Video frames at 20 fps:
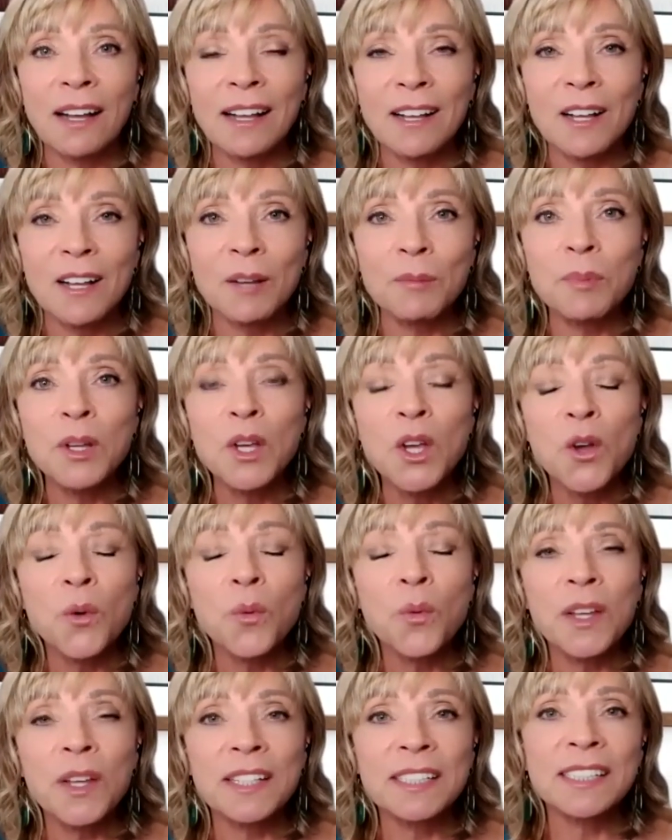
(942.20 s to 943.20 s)
up
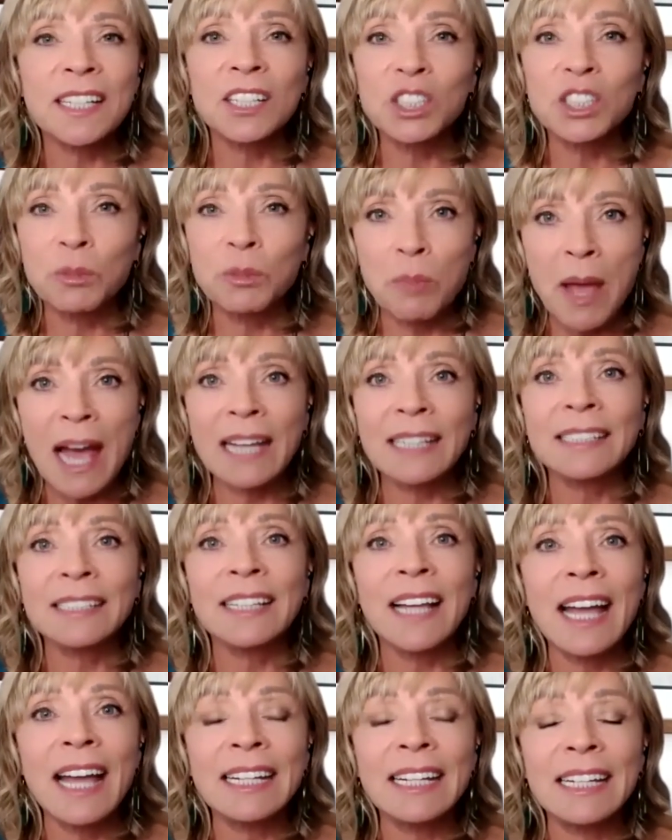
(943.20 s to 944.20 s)
with such bad
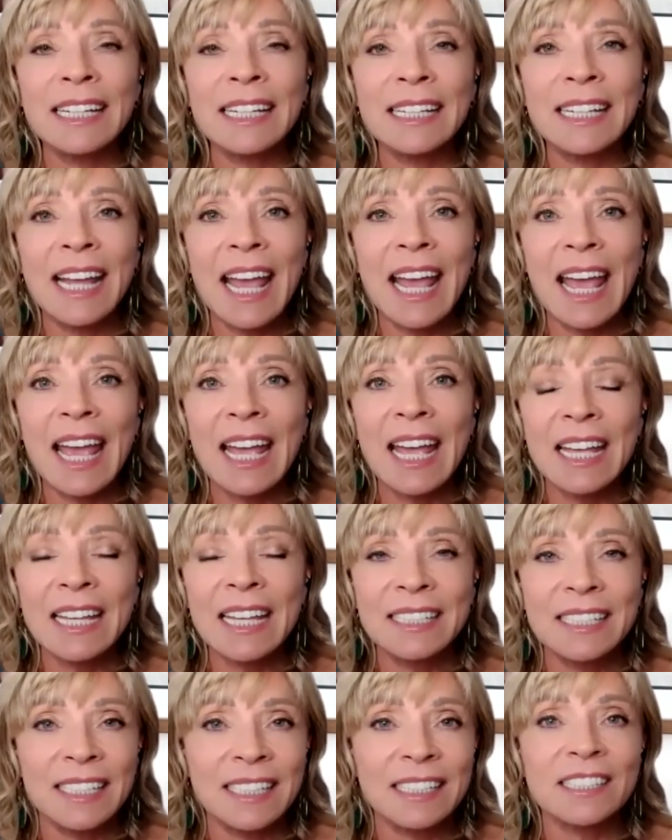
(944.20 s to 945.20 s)
lighting?
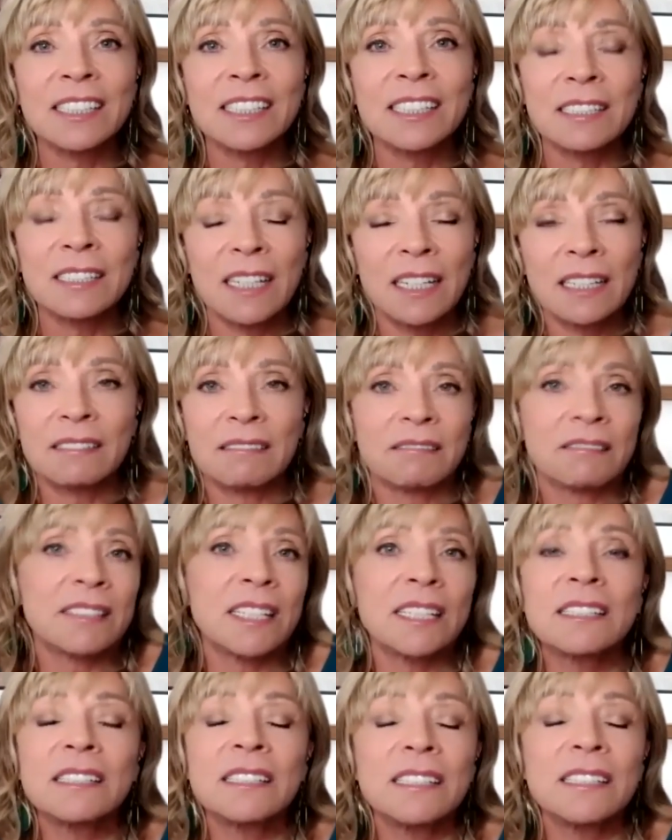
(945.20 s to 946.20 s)
And it's it
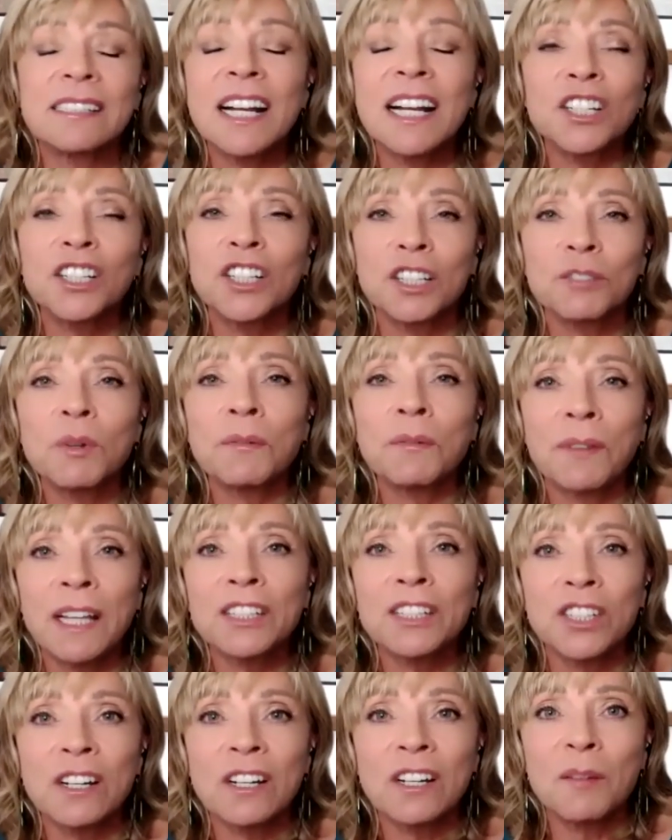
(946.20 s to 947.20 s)
doesn't it's not a good
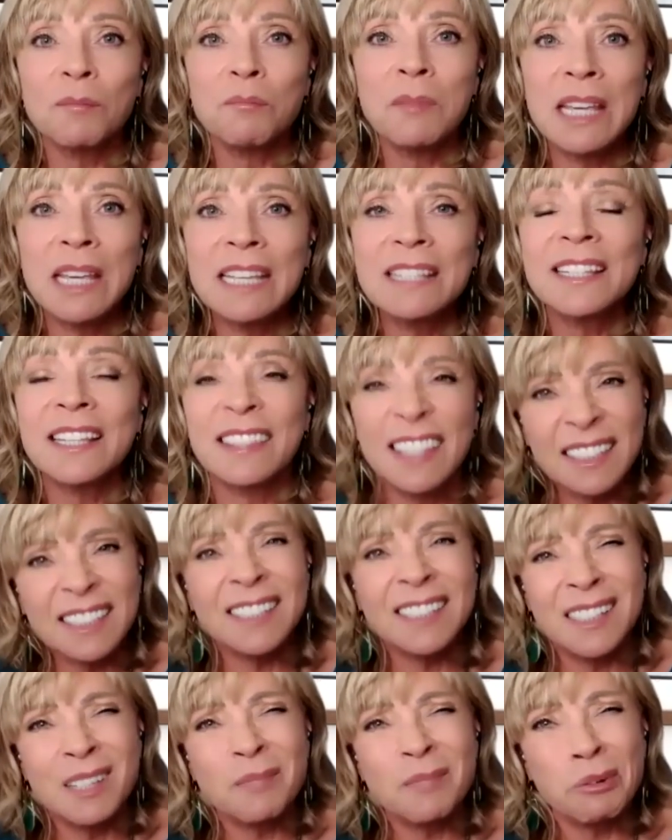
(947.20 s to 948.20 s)
reflection on me that
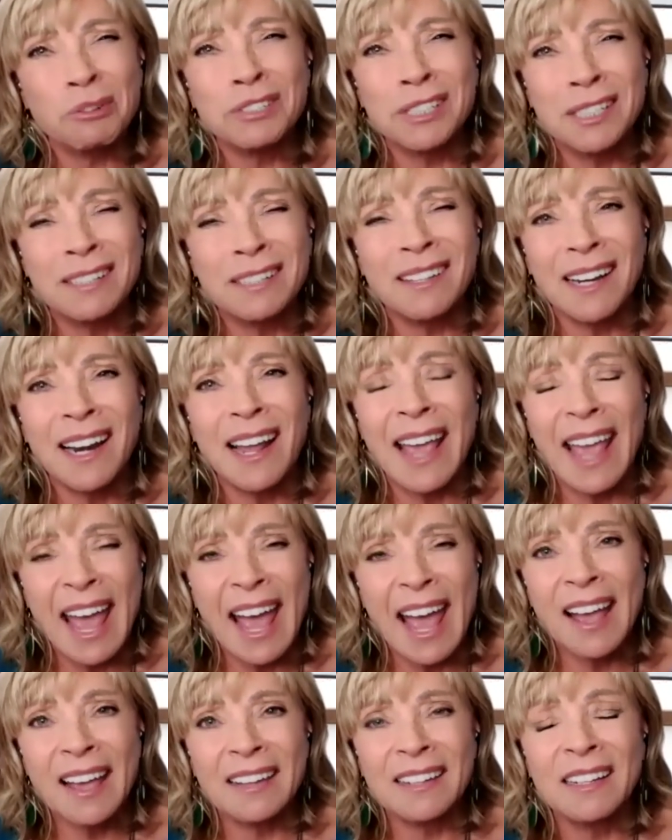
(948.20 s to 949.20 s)
this is the person that I
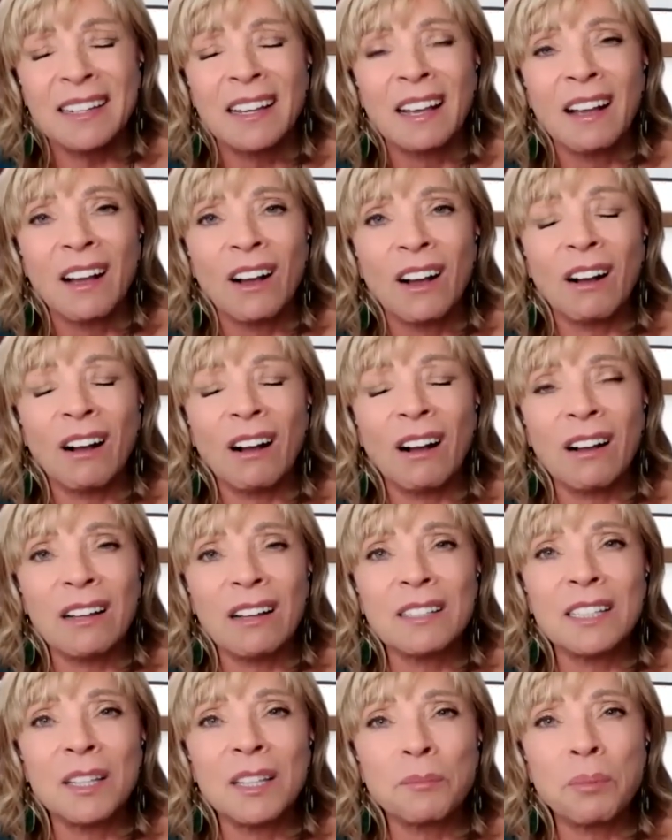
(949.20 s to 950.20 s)
had
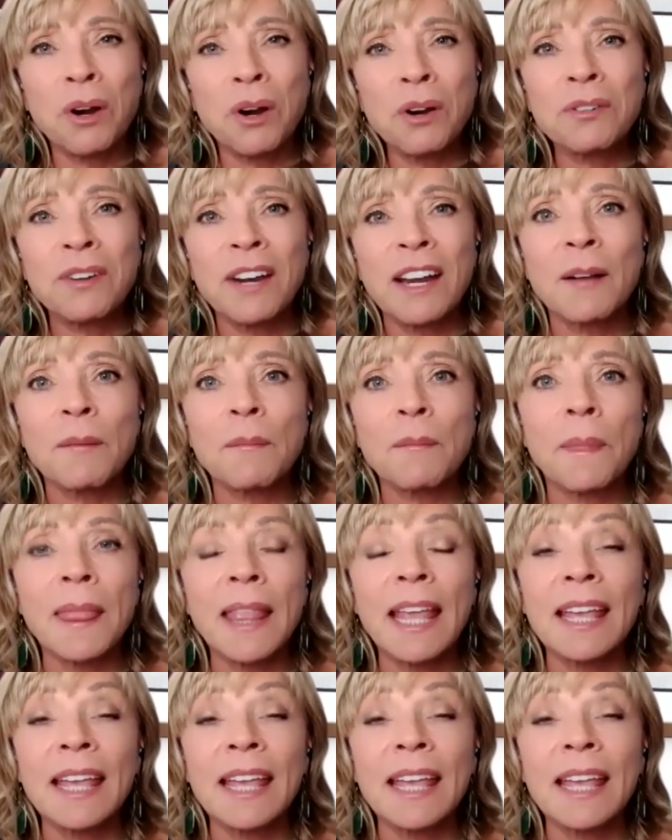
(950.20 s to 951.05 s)
on the program.